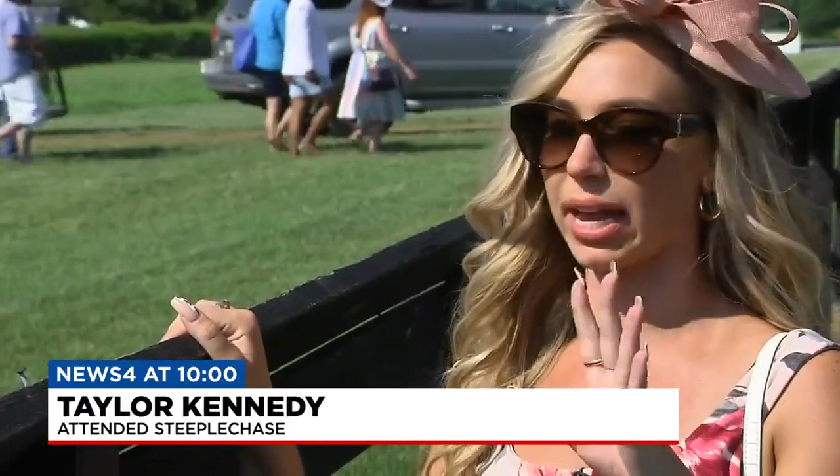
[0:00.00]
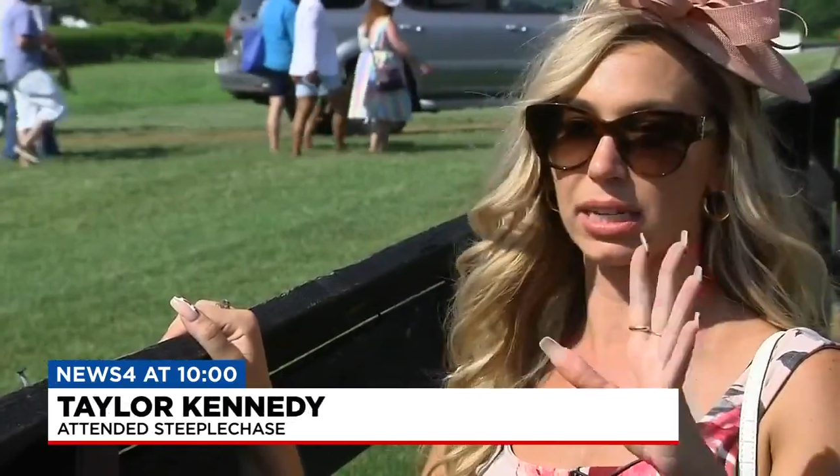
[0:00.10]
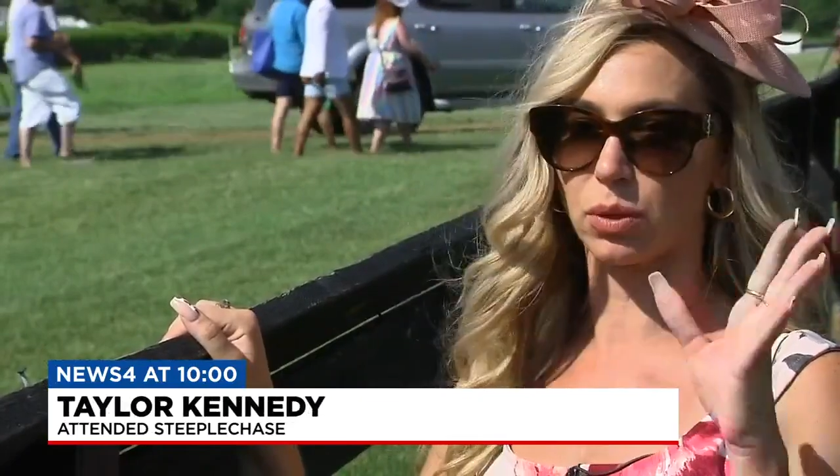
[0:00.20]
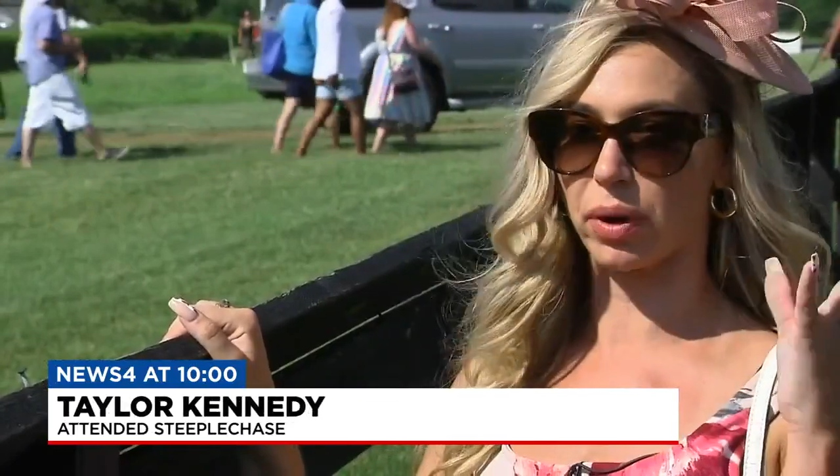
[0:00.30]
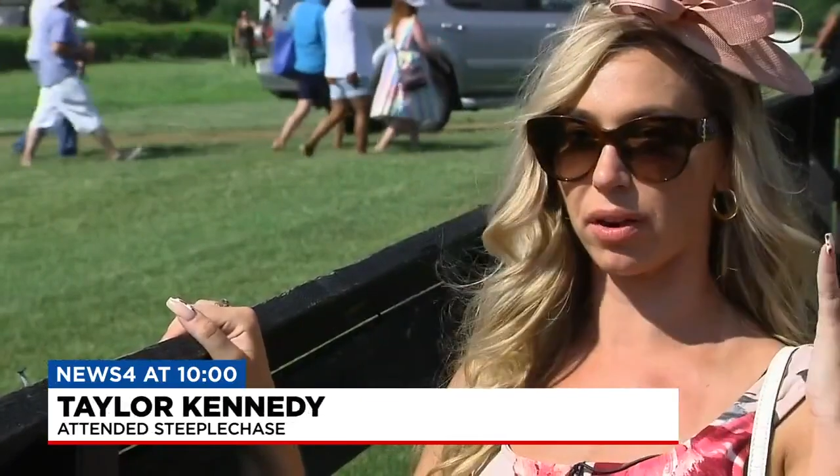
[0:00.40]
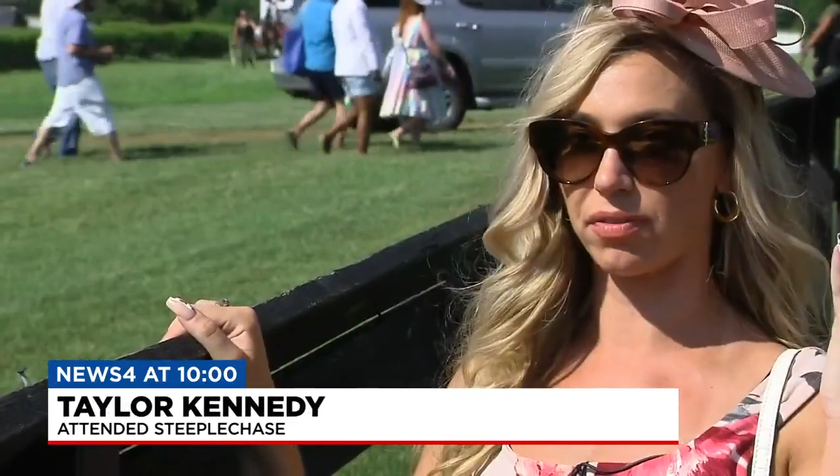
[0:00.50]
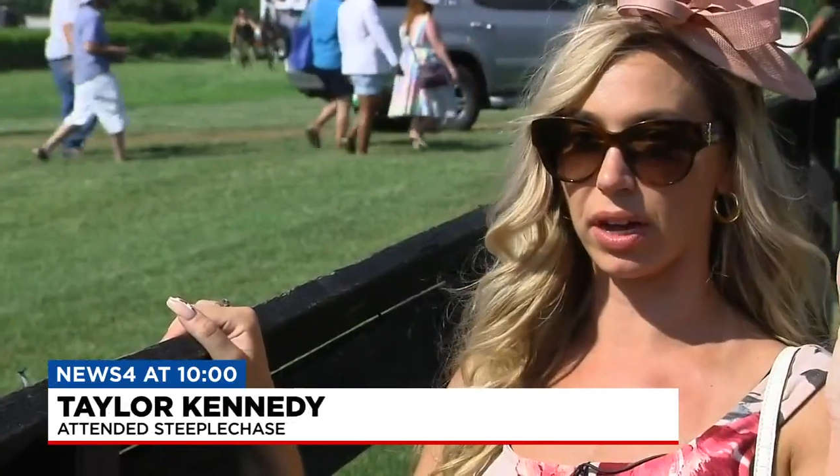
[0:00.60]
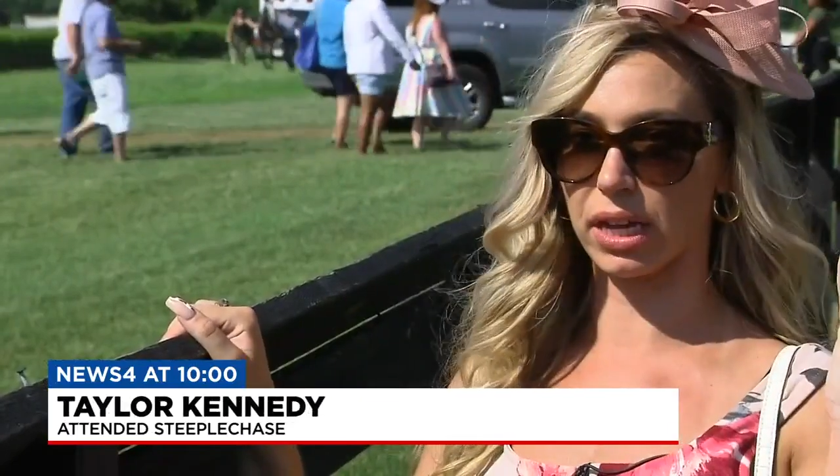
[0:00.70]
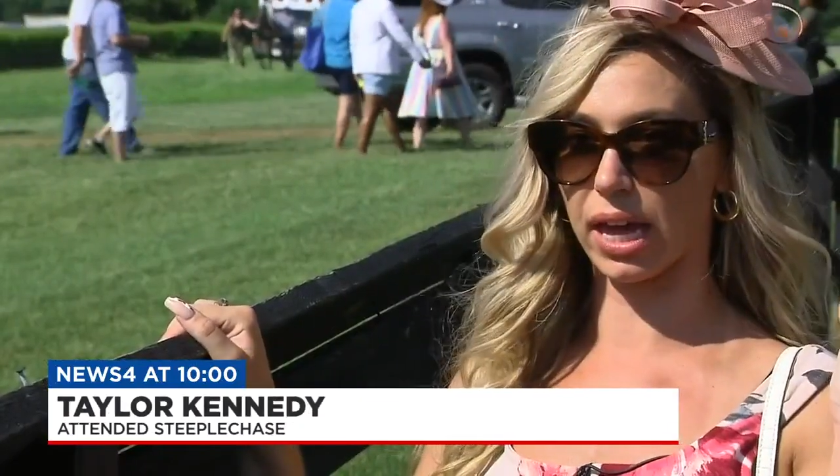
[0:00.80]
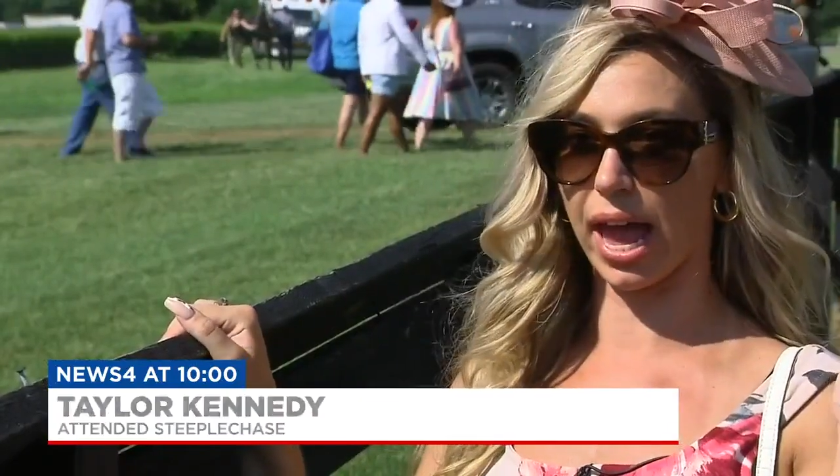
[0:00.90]
I get to wear a
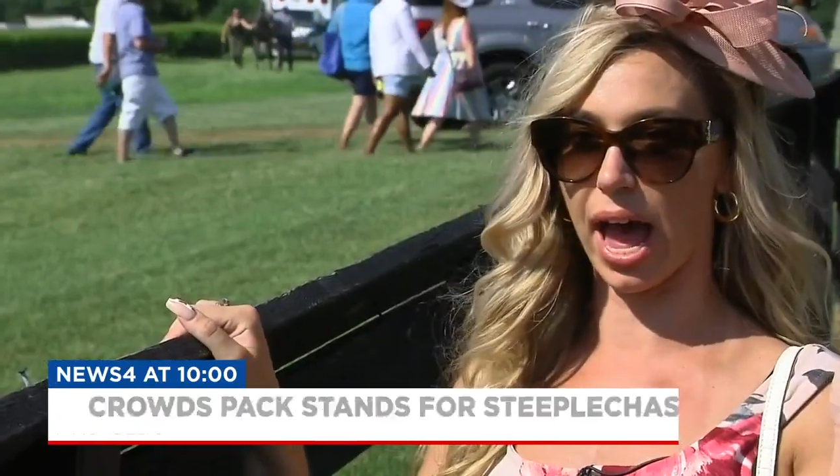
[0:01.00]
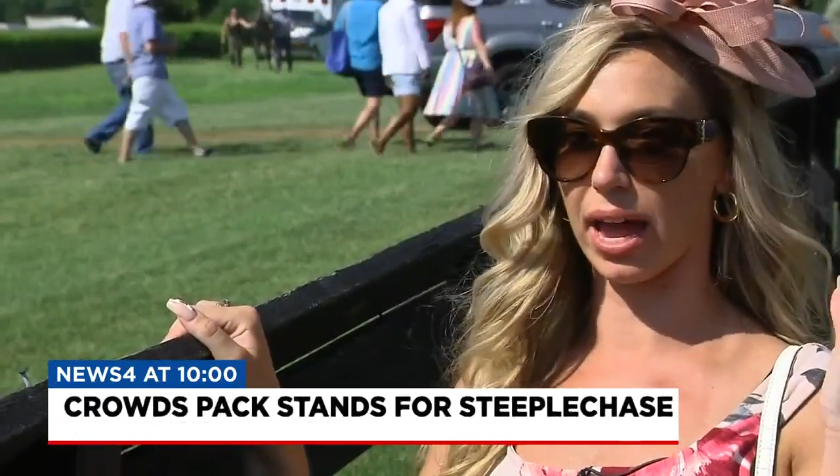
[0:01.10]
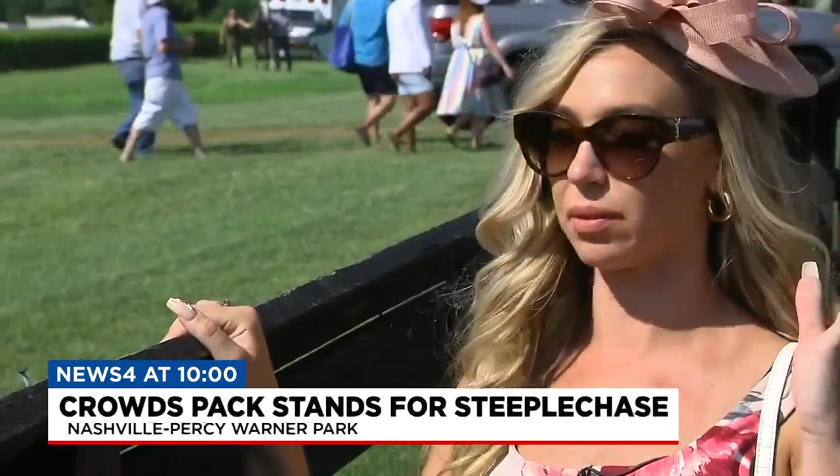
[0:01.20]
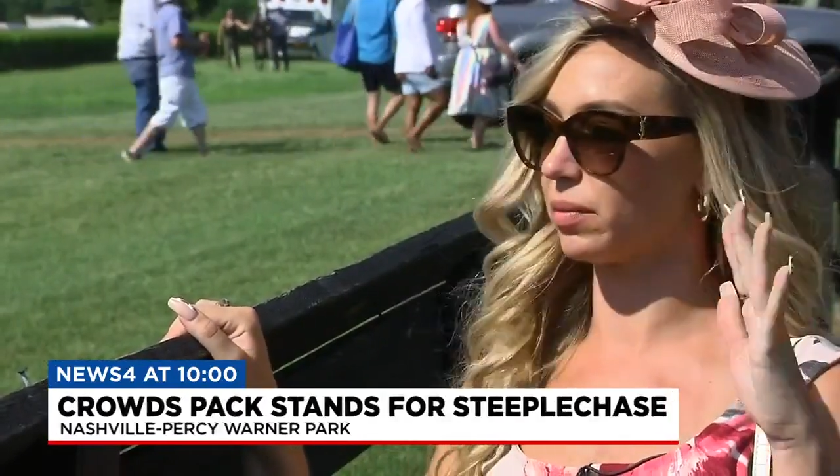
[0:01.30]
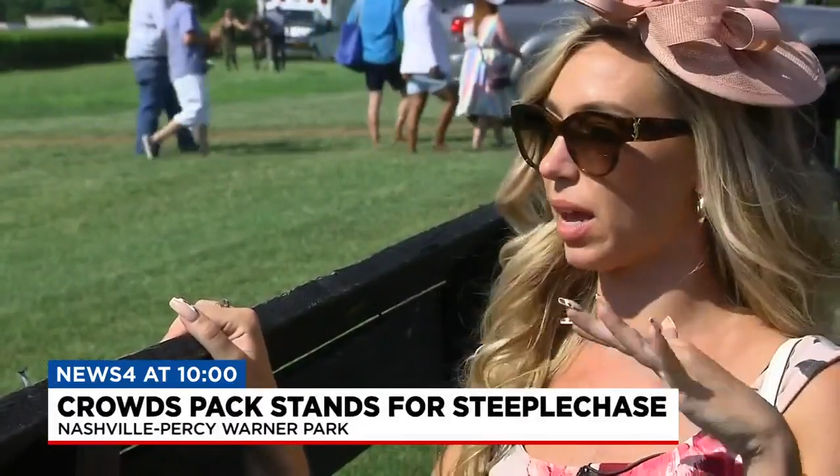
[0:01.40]
funky hat